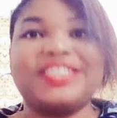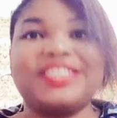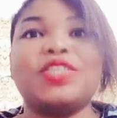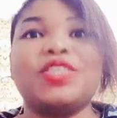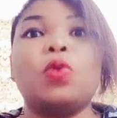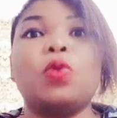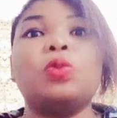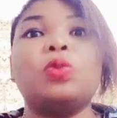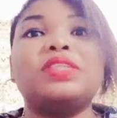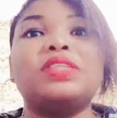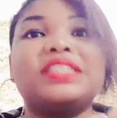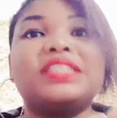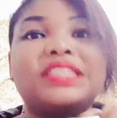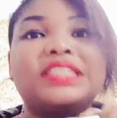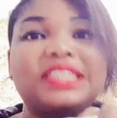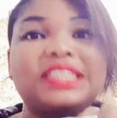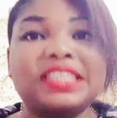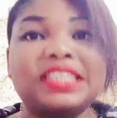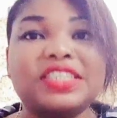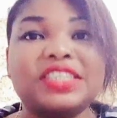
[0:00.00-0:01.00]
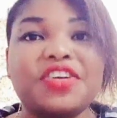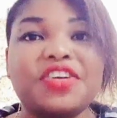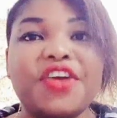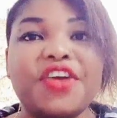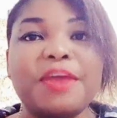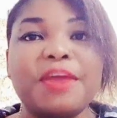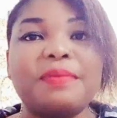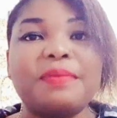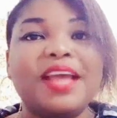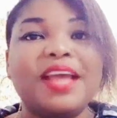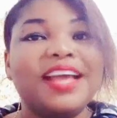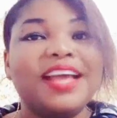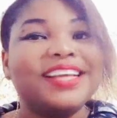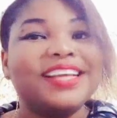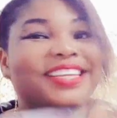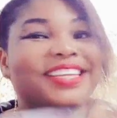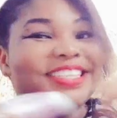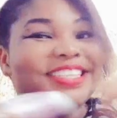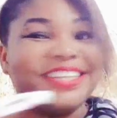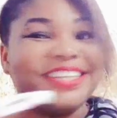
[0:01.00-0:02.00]
So this cream
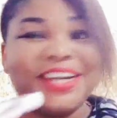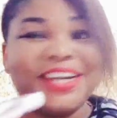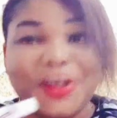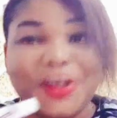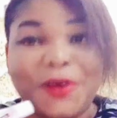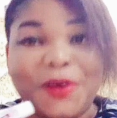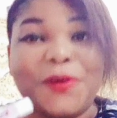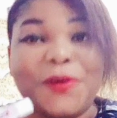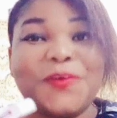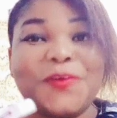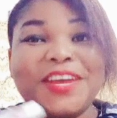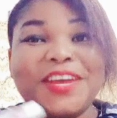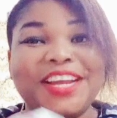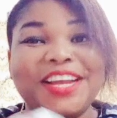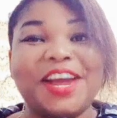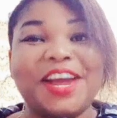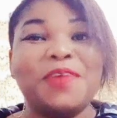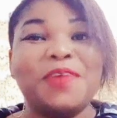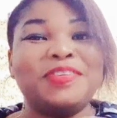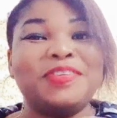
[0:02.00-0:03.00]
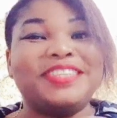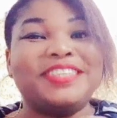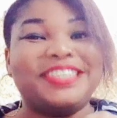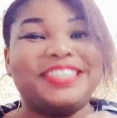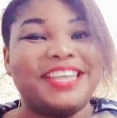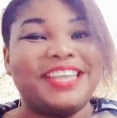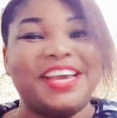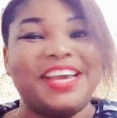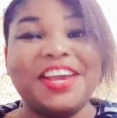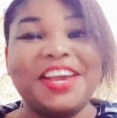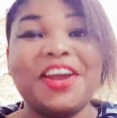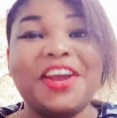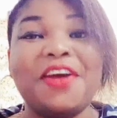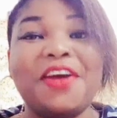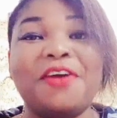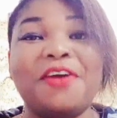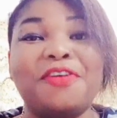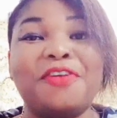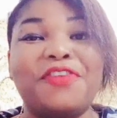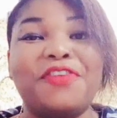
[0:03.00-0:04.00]
is a go when it comes to taking
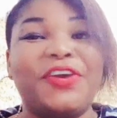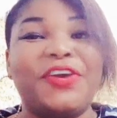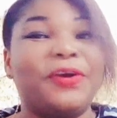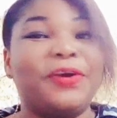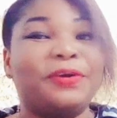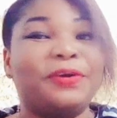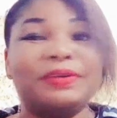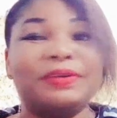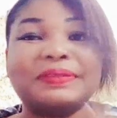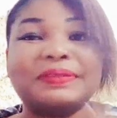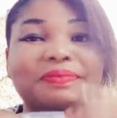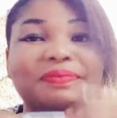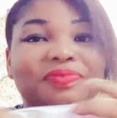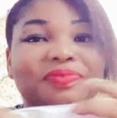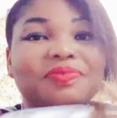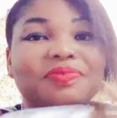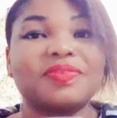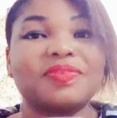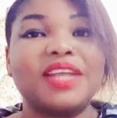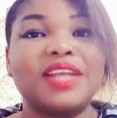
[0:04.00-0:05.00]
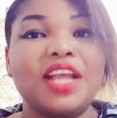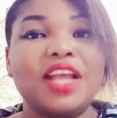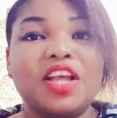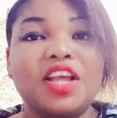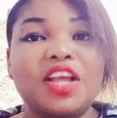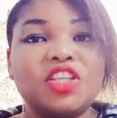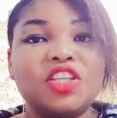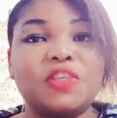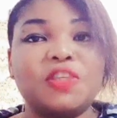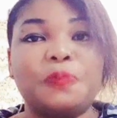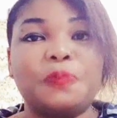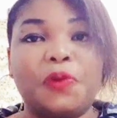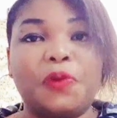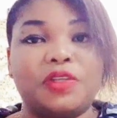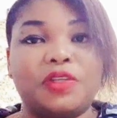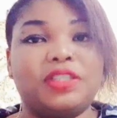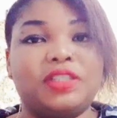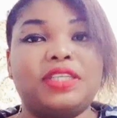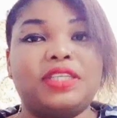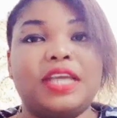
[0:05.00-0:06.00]
care of your
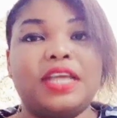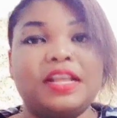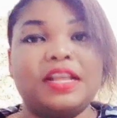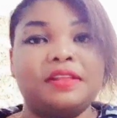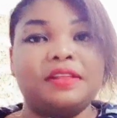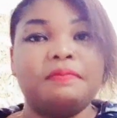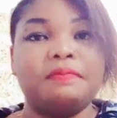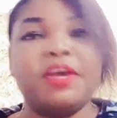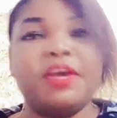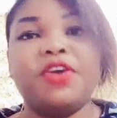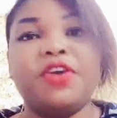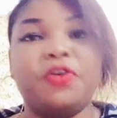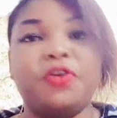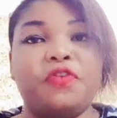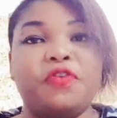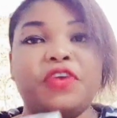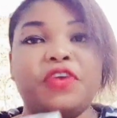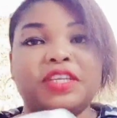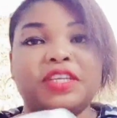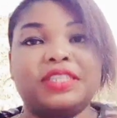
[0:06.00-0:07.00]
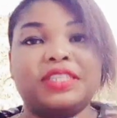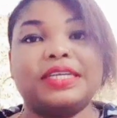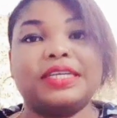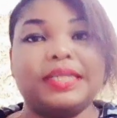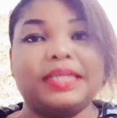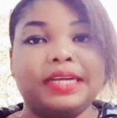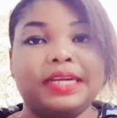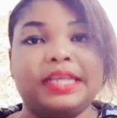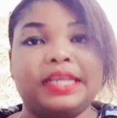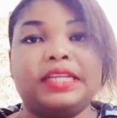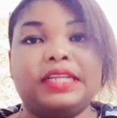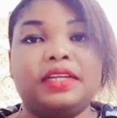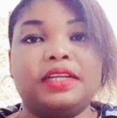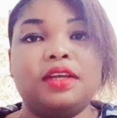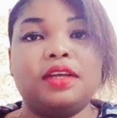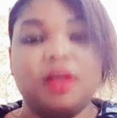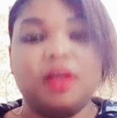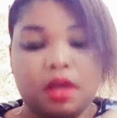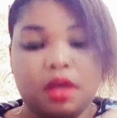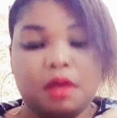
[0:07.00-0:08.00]
spots and making your face clean.
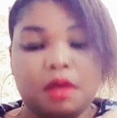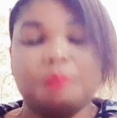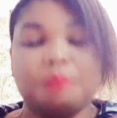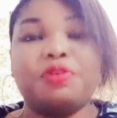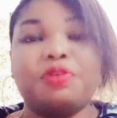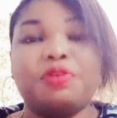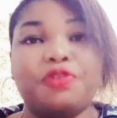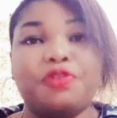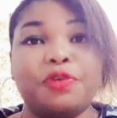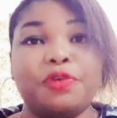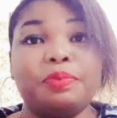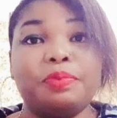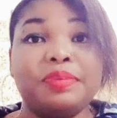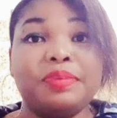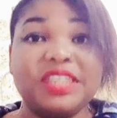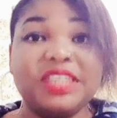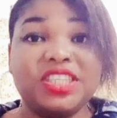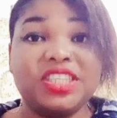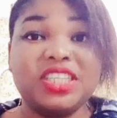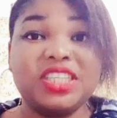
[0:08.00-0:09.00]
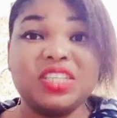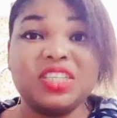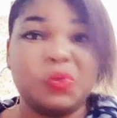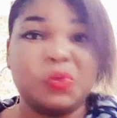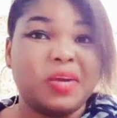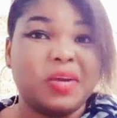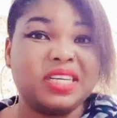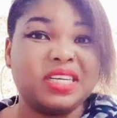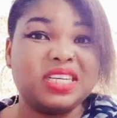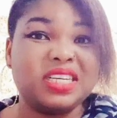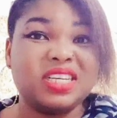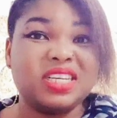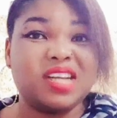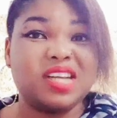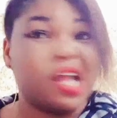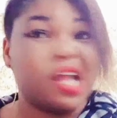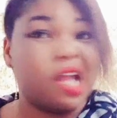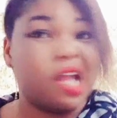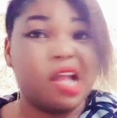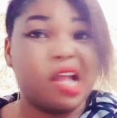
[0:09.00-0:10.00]
But for bleaching,
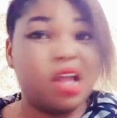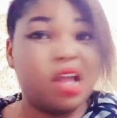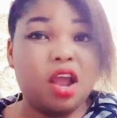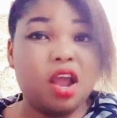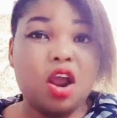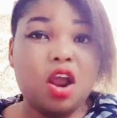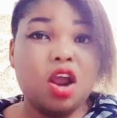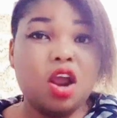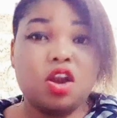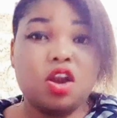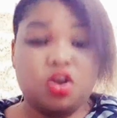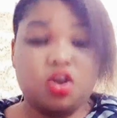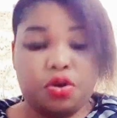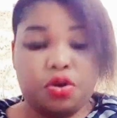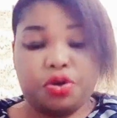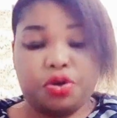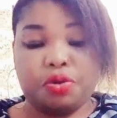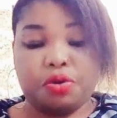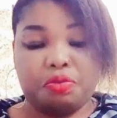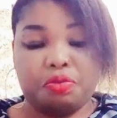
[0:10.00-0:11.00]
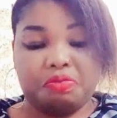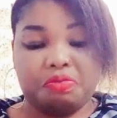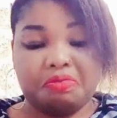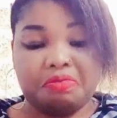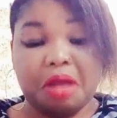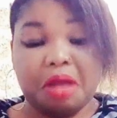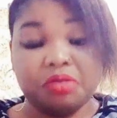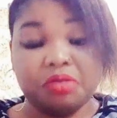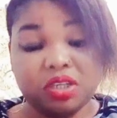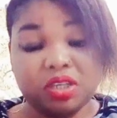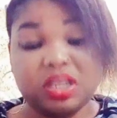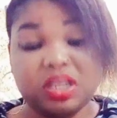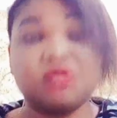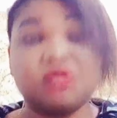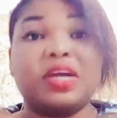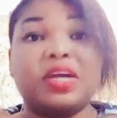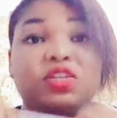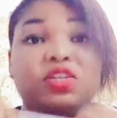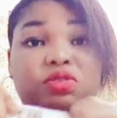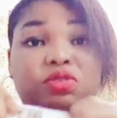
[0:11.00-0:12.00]
whitening, no. I'm sure
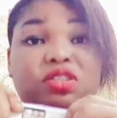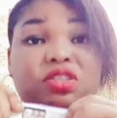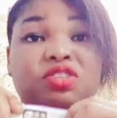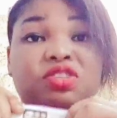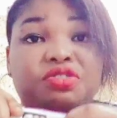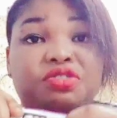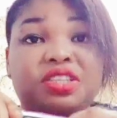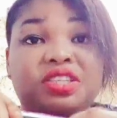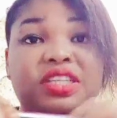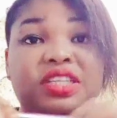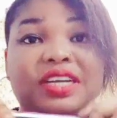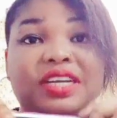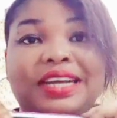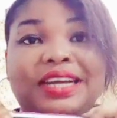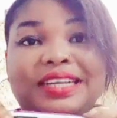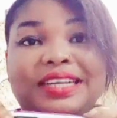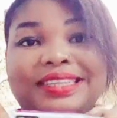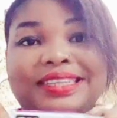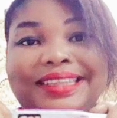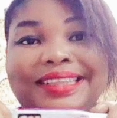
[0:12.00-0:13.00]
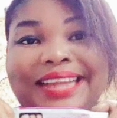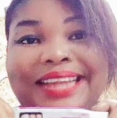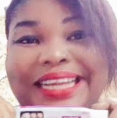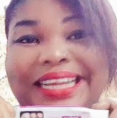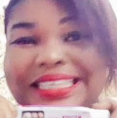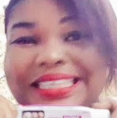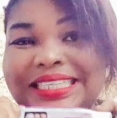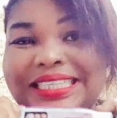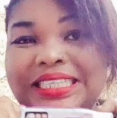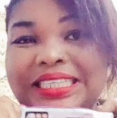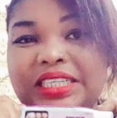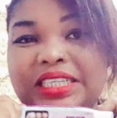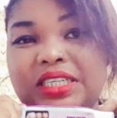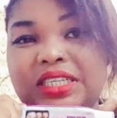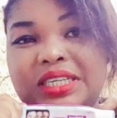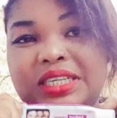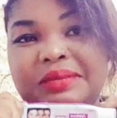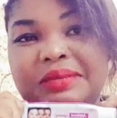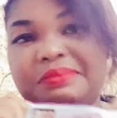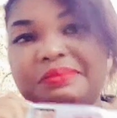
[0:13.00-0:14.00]
that's why it's reading here like lightening
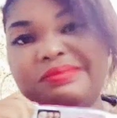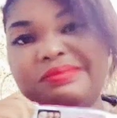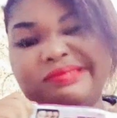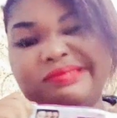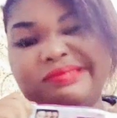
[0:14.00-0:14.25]
cream.